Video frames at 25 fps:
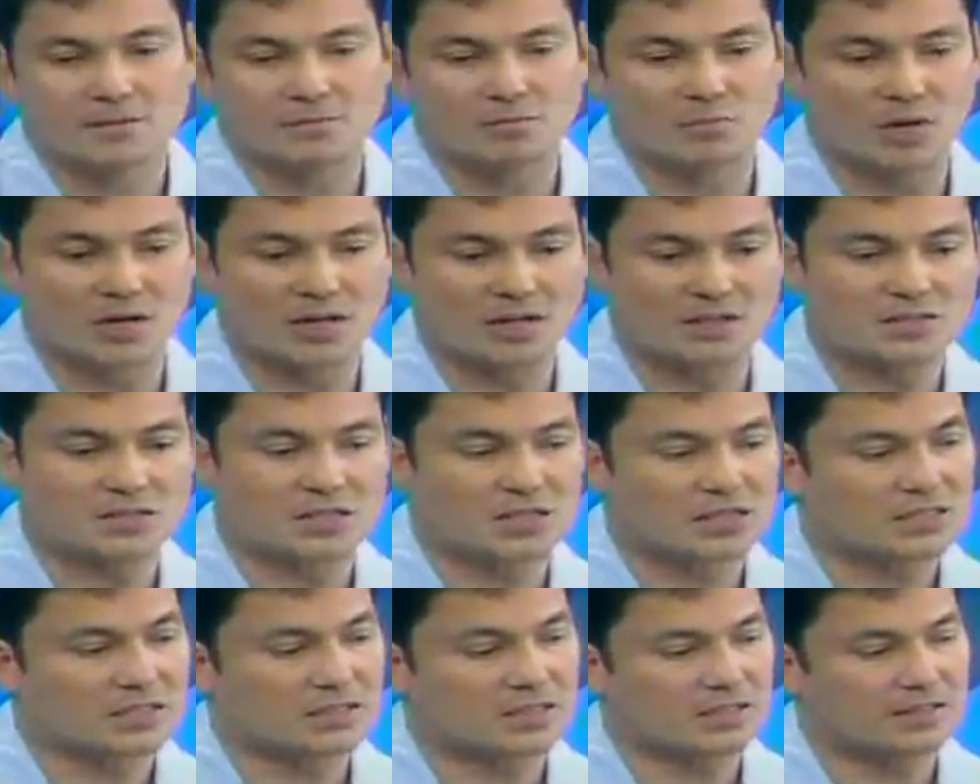my
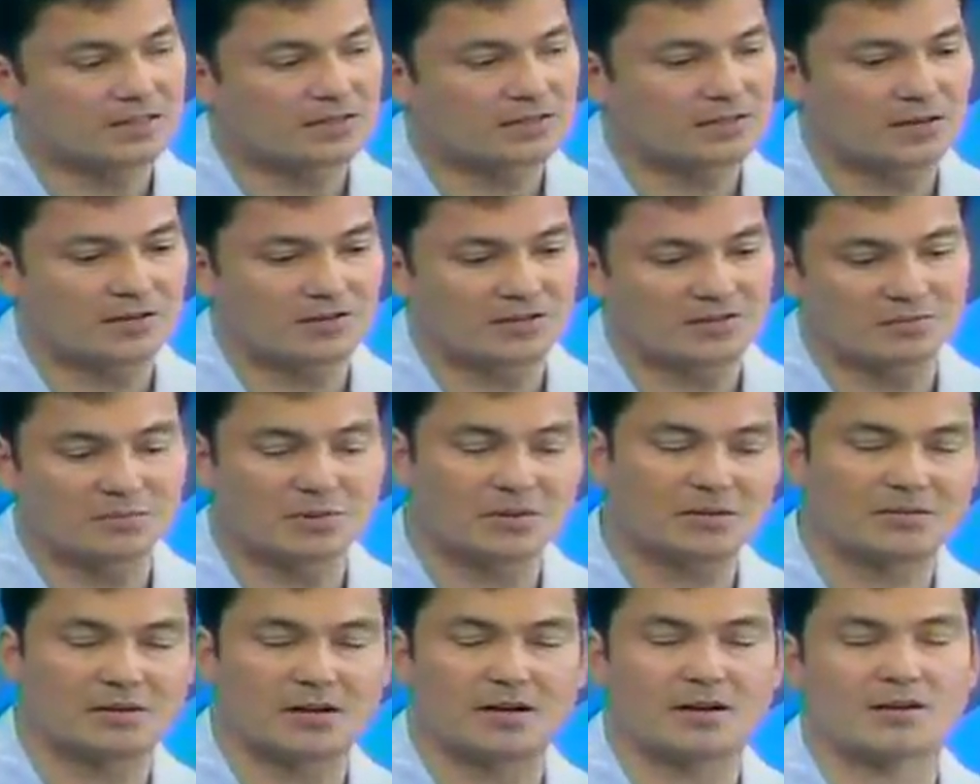existence. I was
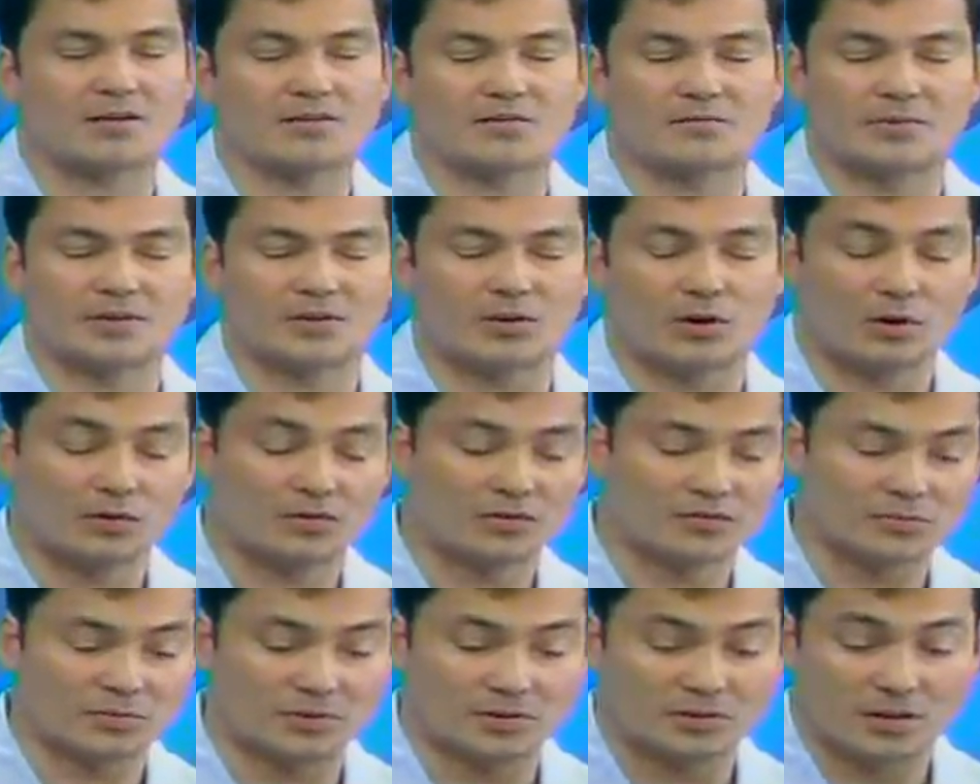been I have been
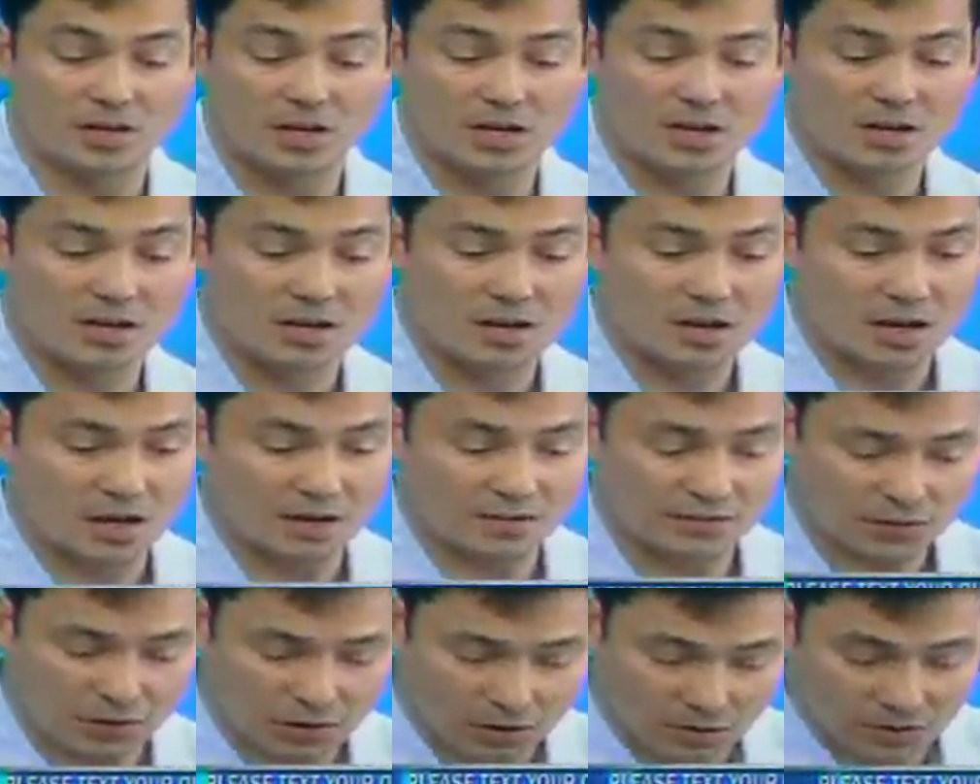always been
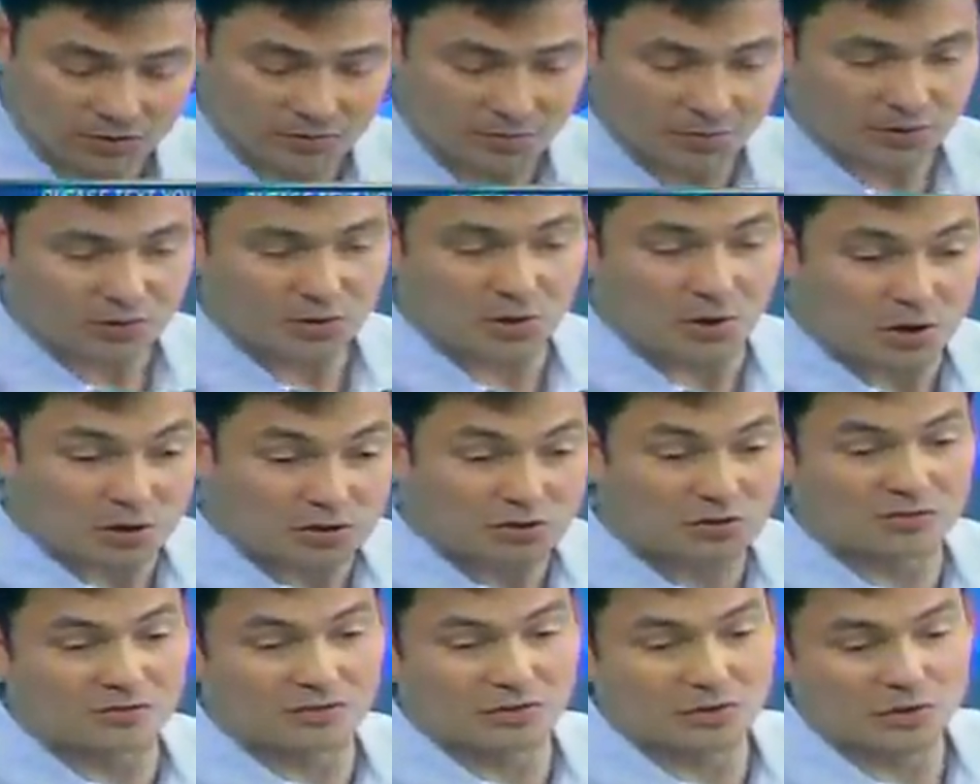I've always been
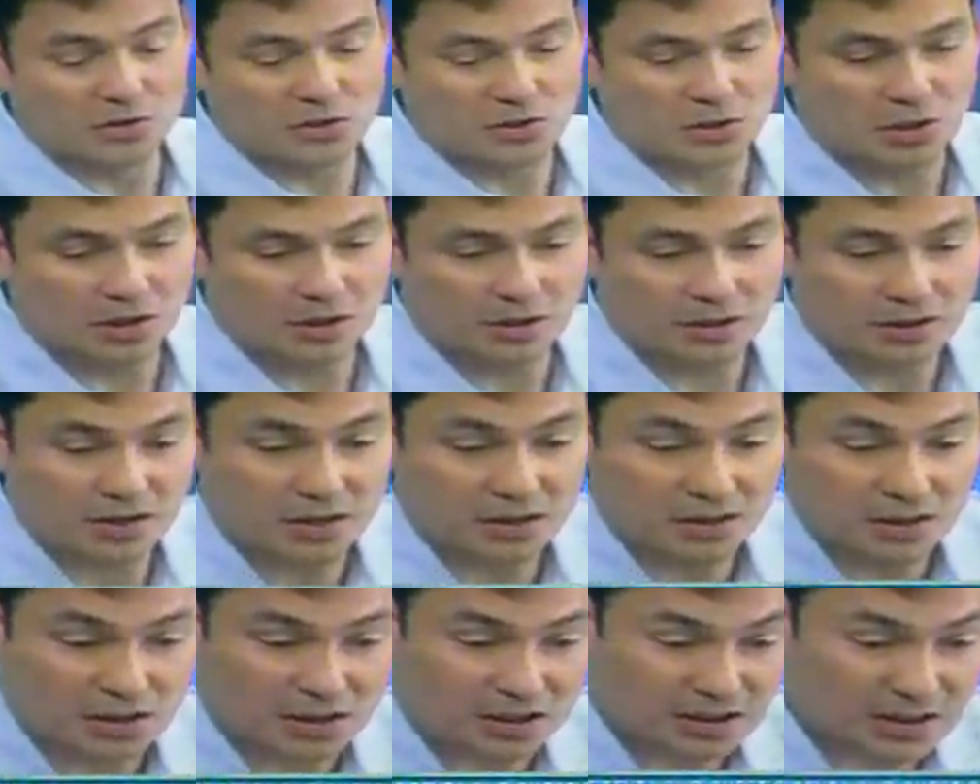controversial and I
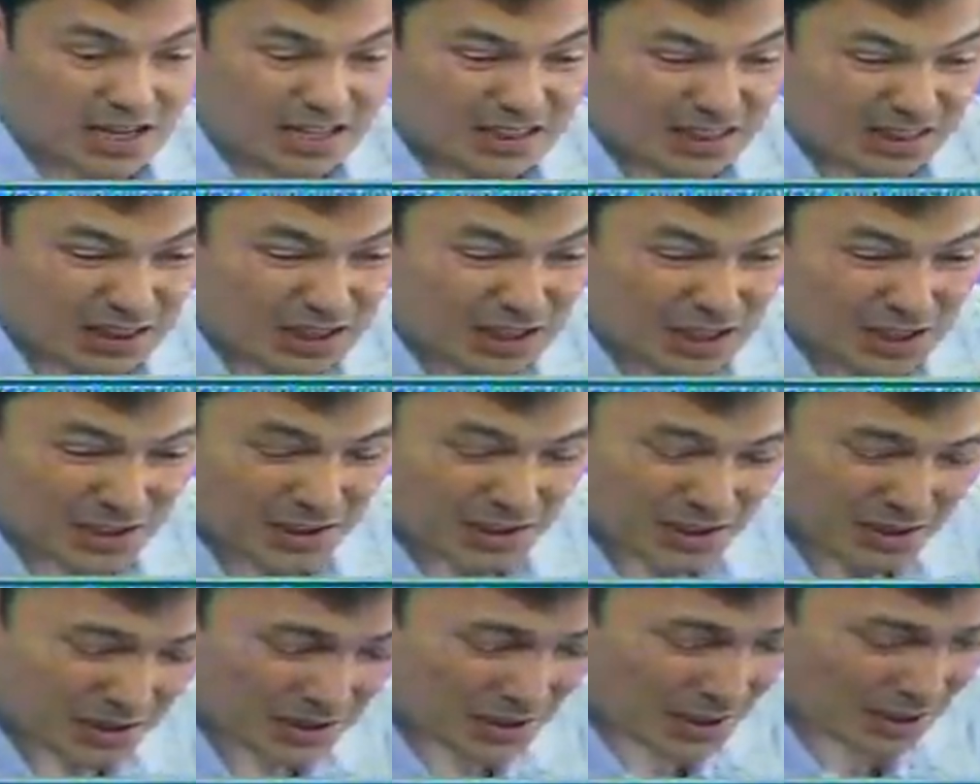think that thing
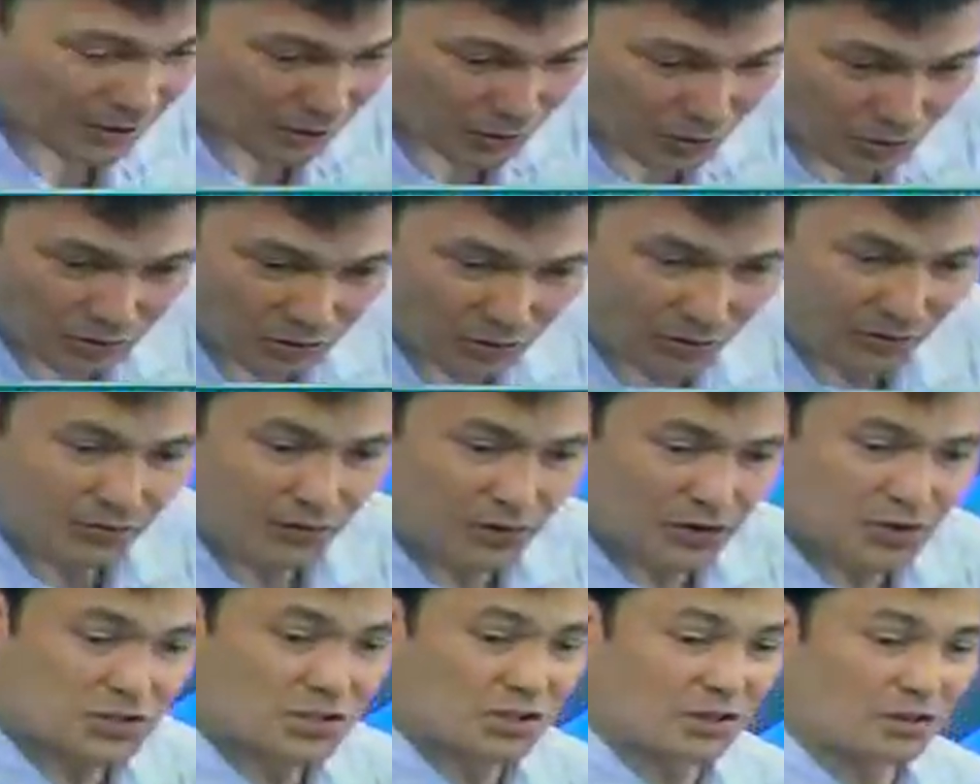that
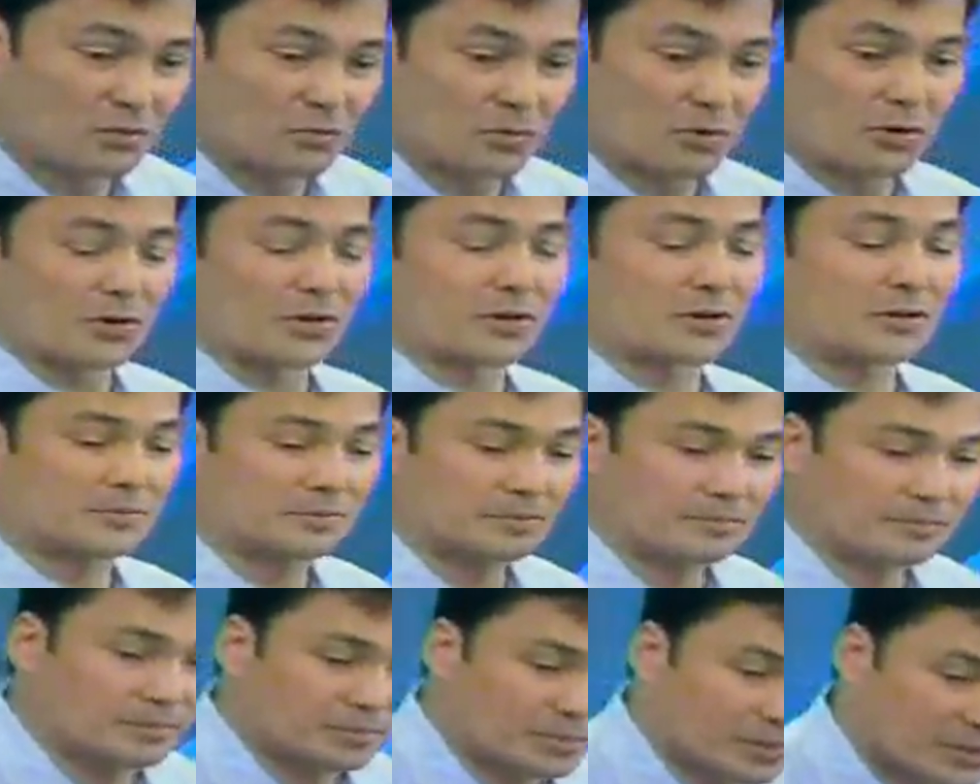controversial word
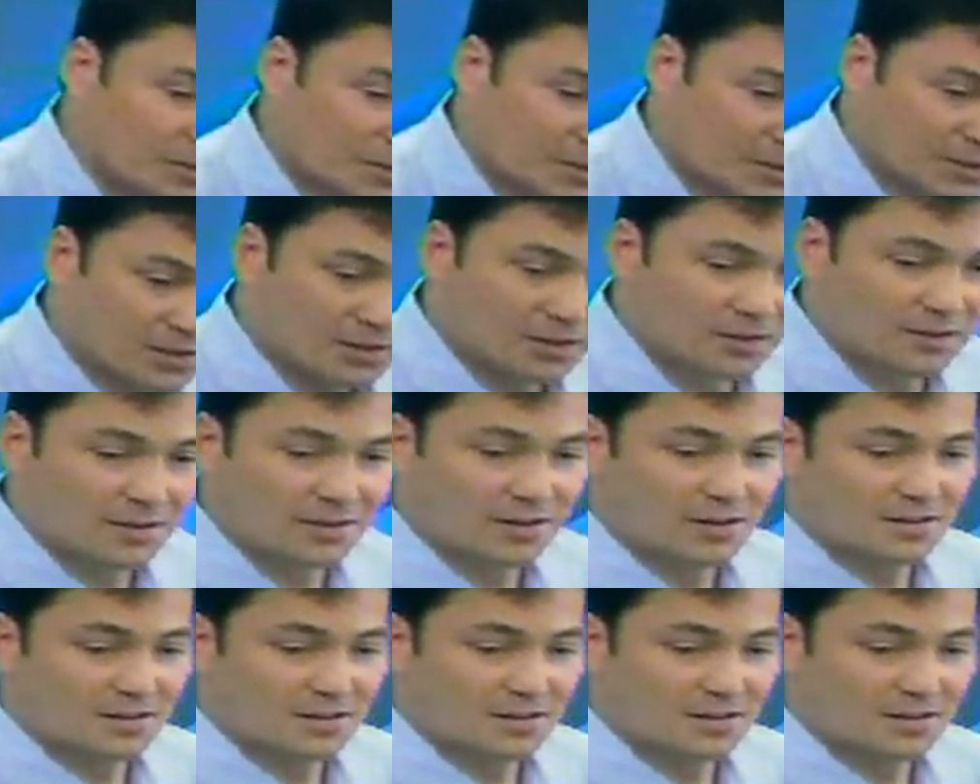mm.